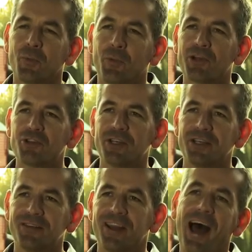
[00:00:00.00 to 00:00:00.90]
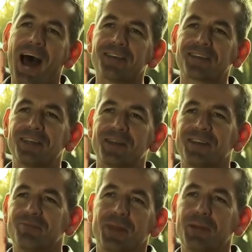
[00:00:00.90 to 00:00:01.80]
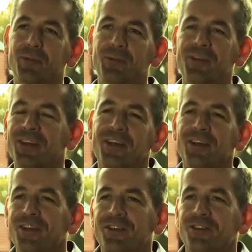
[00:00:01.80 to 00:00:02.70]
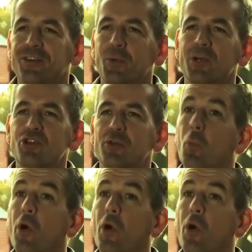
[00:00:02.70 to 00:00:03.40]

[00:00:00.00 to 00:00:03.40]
we're actually asking people to question